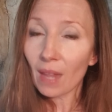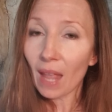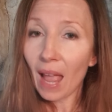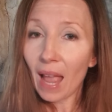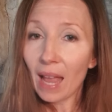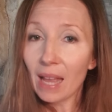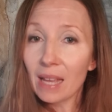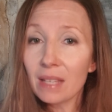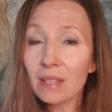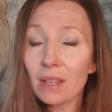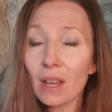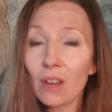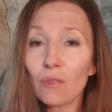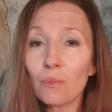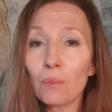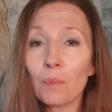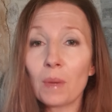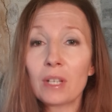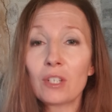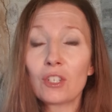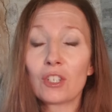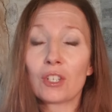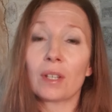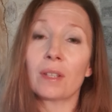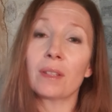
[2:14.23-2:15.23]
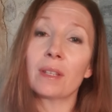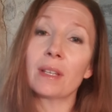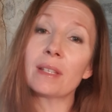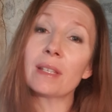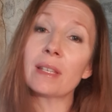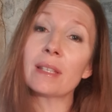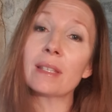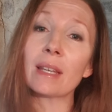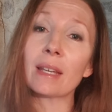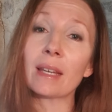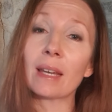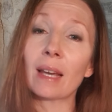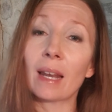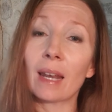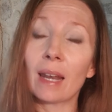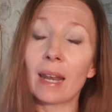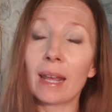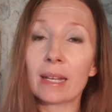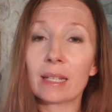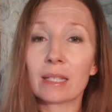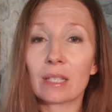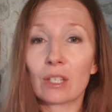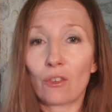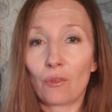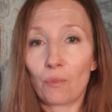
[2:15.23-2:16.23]
as I've mentioned, this is a
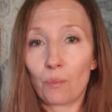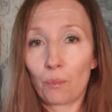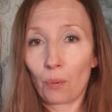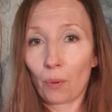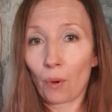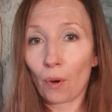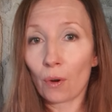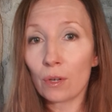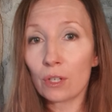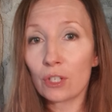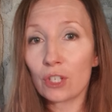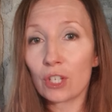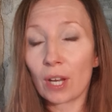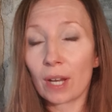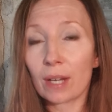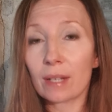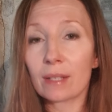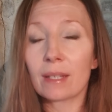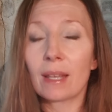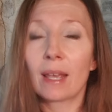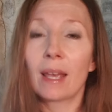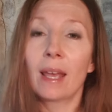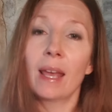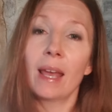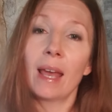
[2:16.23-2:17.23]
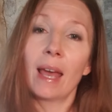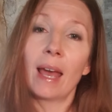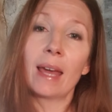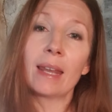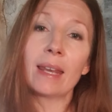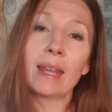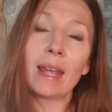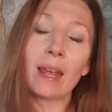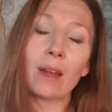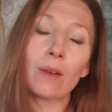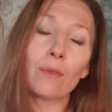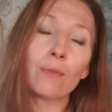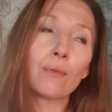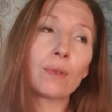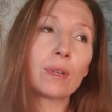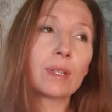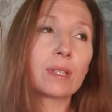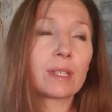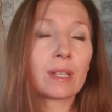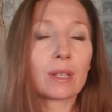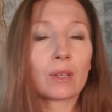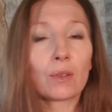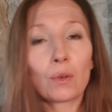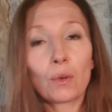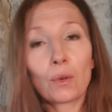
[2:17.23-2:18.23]
collective project, and every
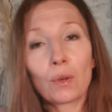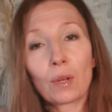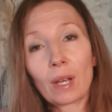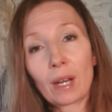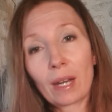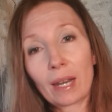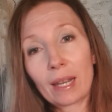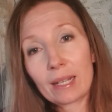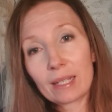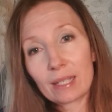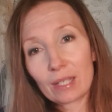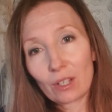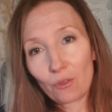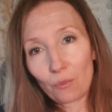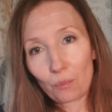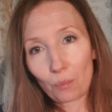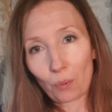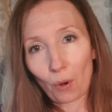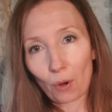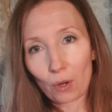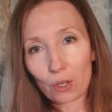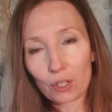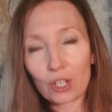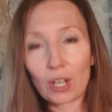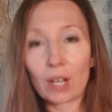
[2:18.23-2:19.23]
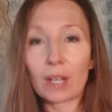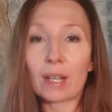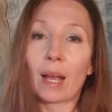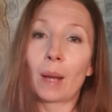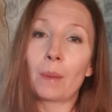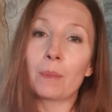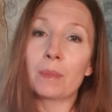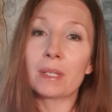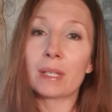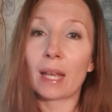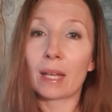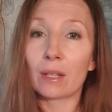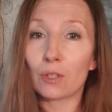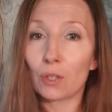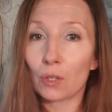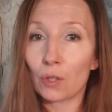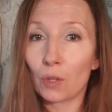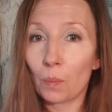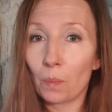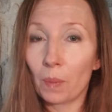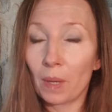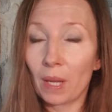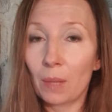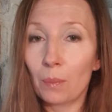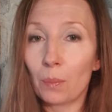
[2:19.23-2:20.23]
single collective project comes down to the
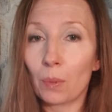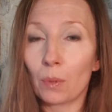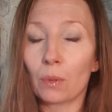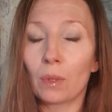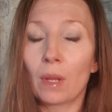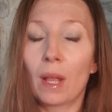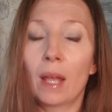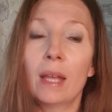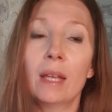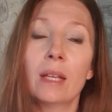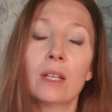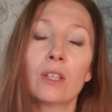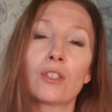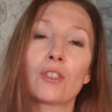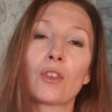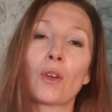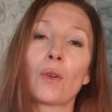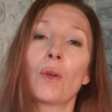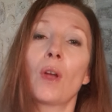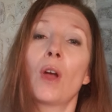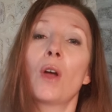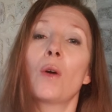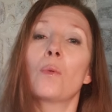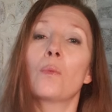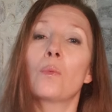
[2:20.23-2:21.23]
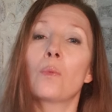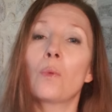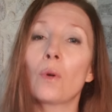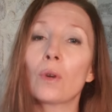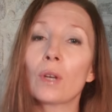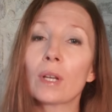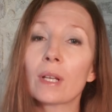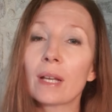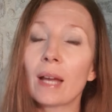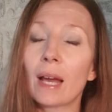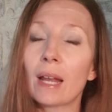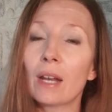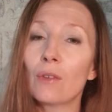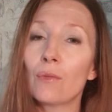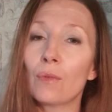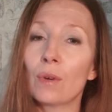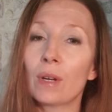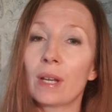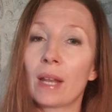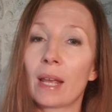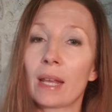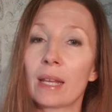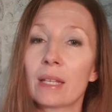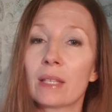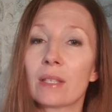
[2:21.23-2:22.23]
people. So Watercolour
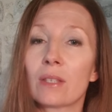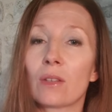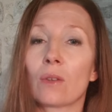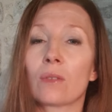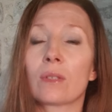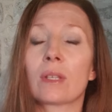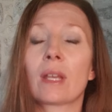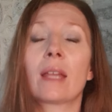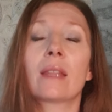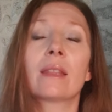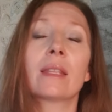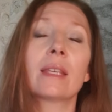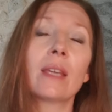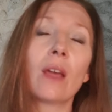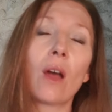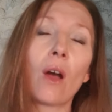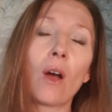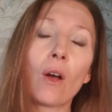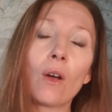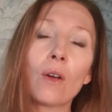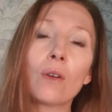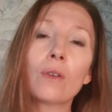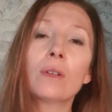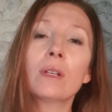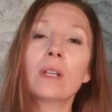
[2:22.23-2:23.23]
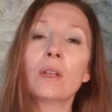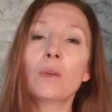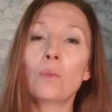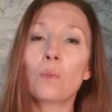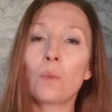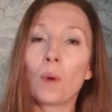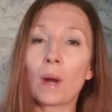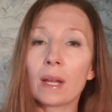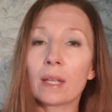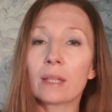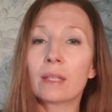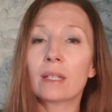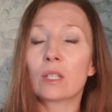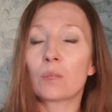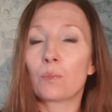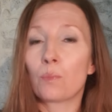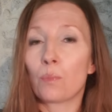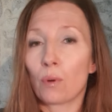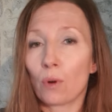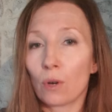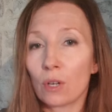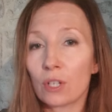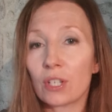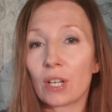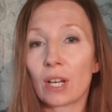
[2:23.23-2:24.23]
Renaissance, and the only way this
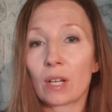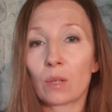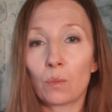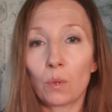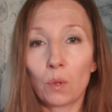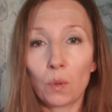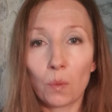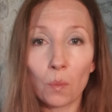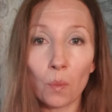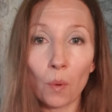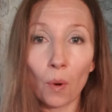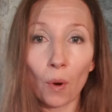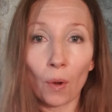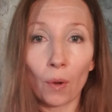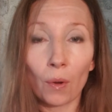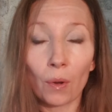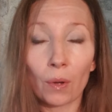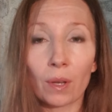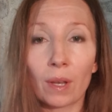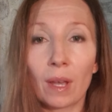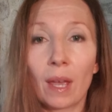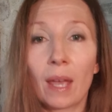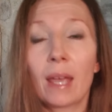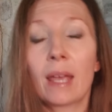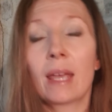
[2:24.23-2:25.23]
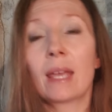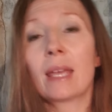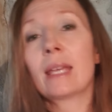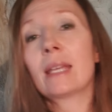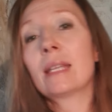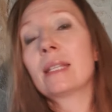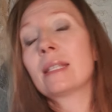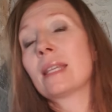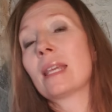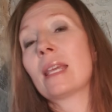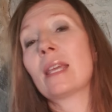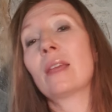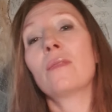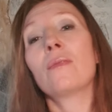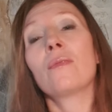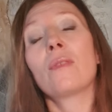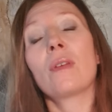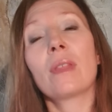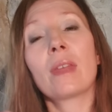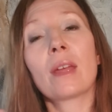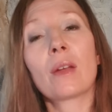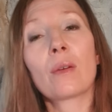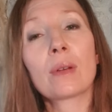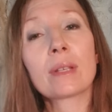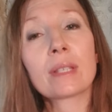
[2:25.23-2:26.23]
project will work is if
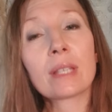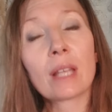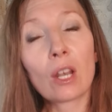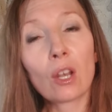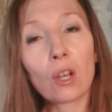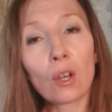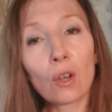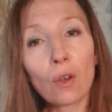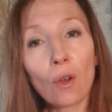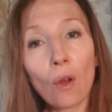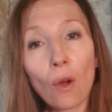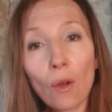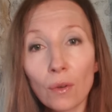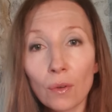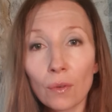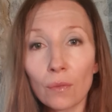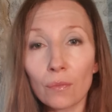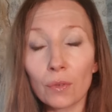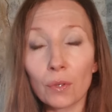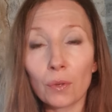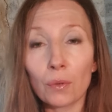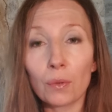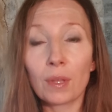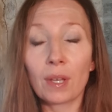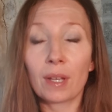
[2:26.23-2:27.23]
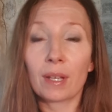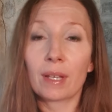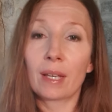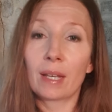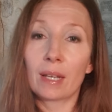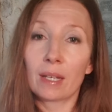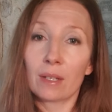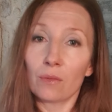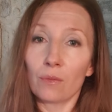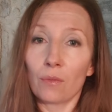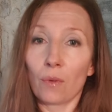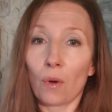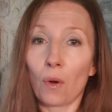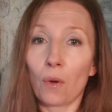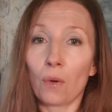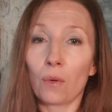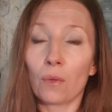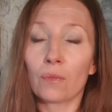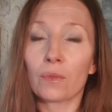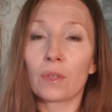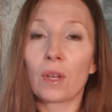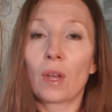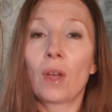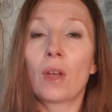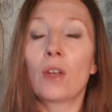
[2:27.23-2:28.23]
there is a lot of you that get
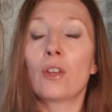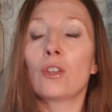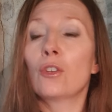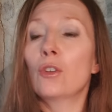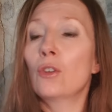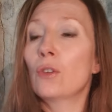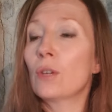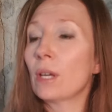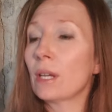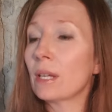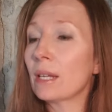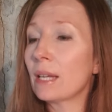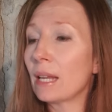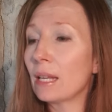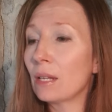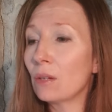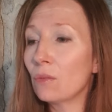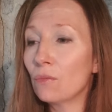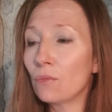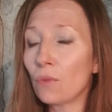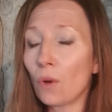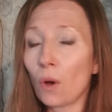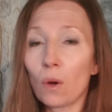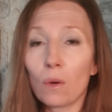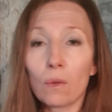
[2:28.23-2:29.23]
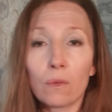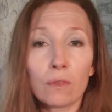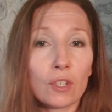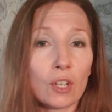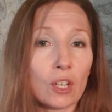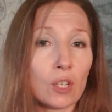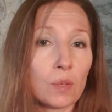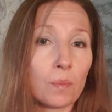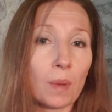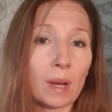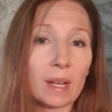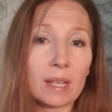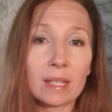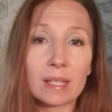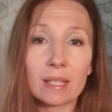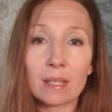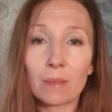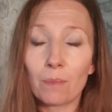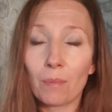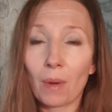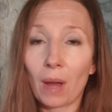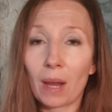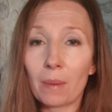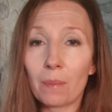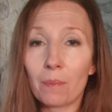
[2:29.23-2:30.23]
involved. You can get involved just
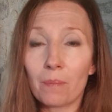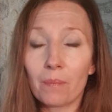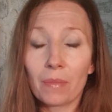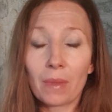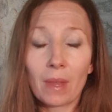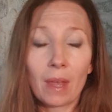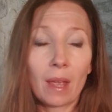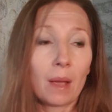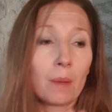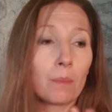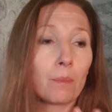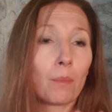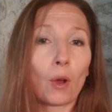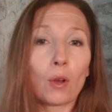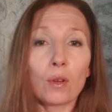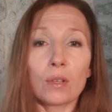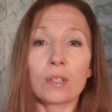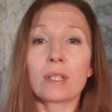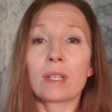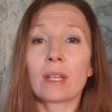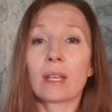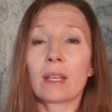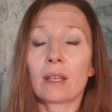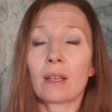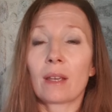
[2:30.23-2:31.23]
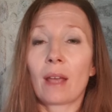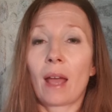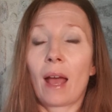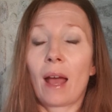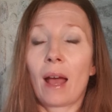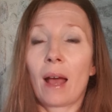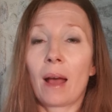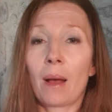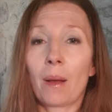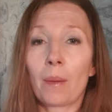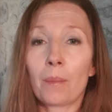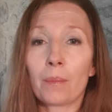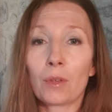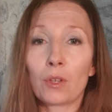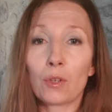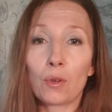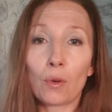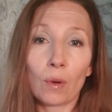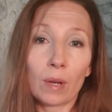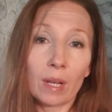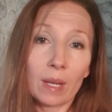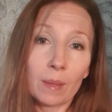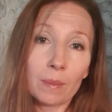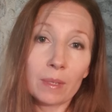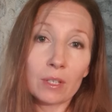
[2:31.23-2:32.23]
by posting
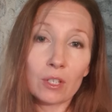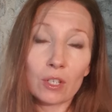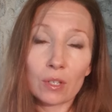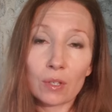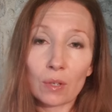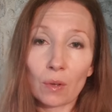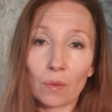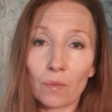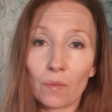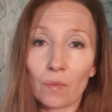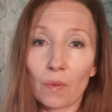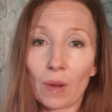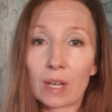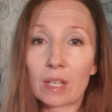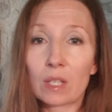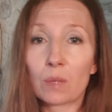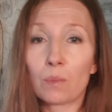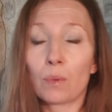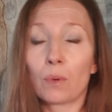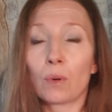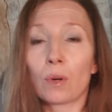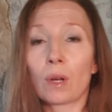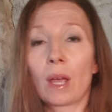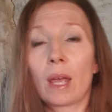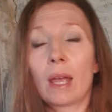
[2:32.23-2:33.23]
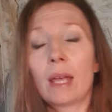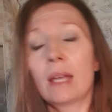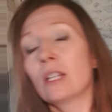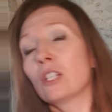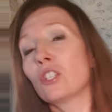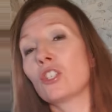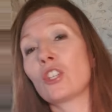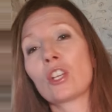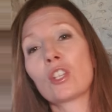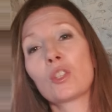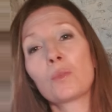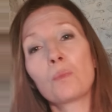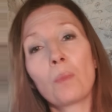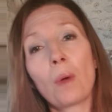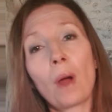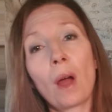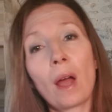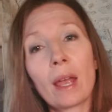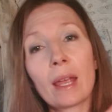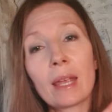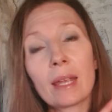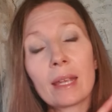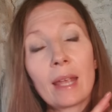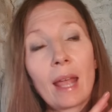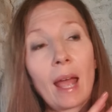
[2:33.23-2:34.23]
your images on Facebook, just
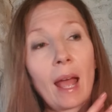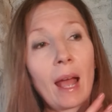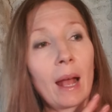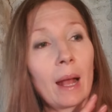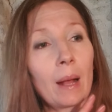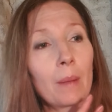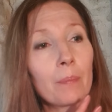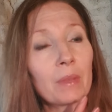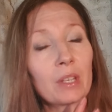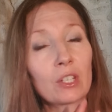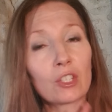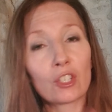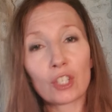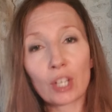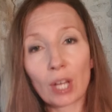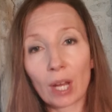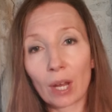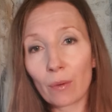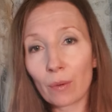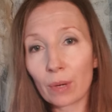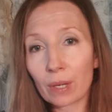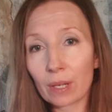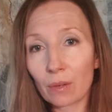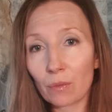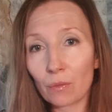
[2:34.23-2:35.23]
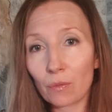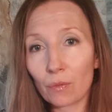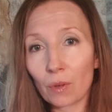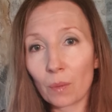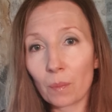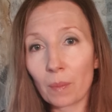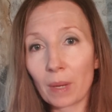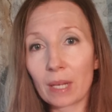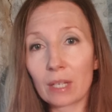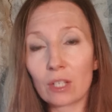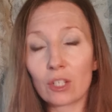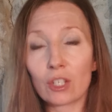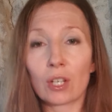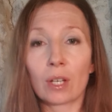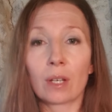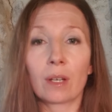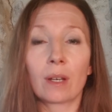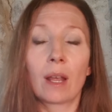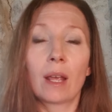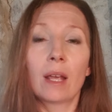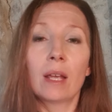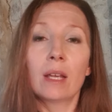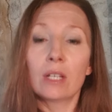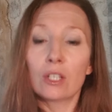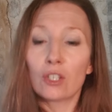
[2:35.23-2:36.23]
by sharing information,
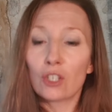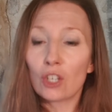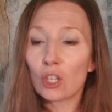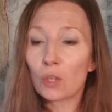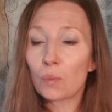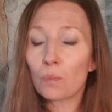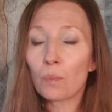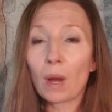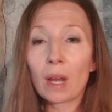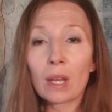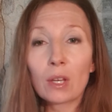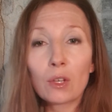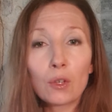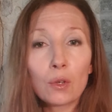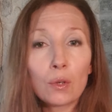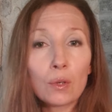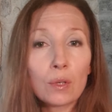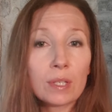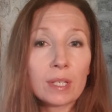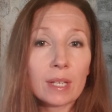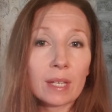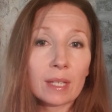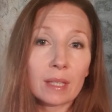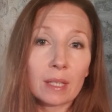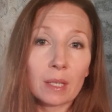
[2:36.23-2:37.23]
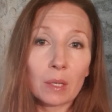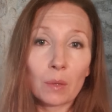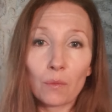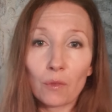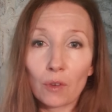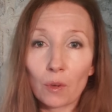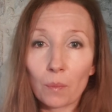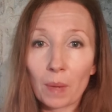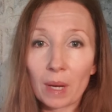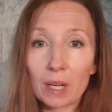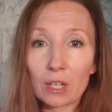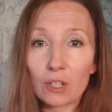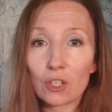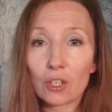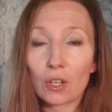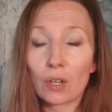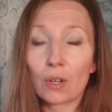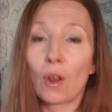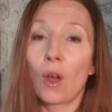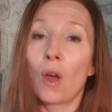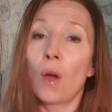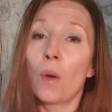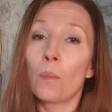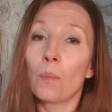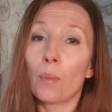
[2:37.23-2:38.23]
just by using the information
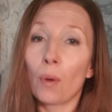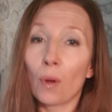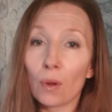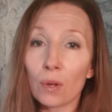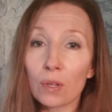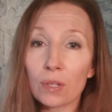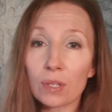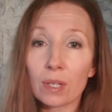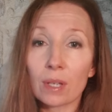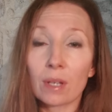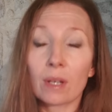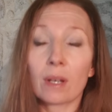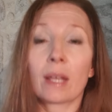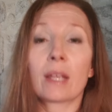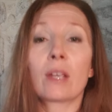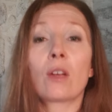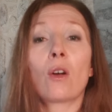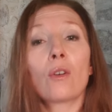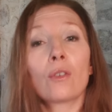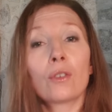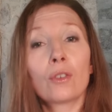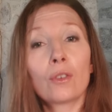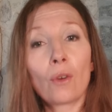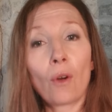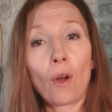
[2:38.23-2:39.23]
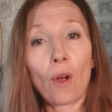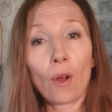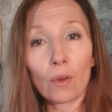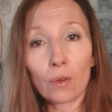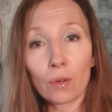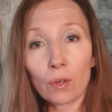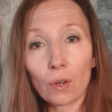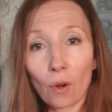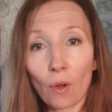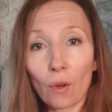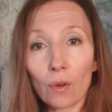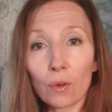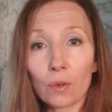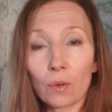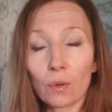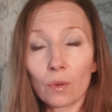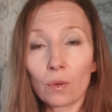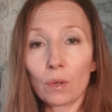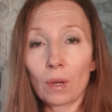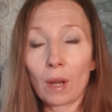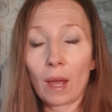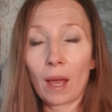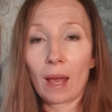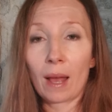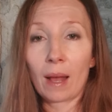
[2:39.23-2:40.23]
personally on your own
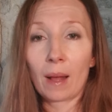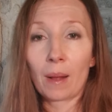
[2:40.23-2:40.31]
local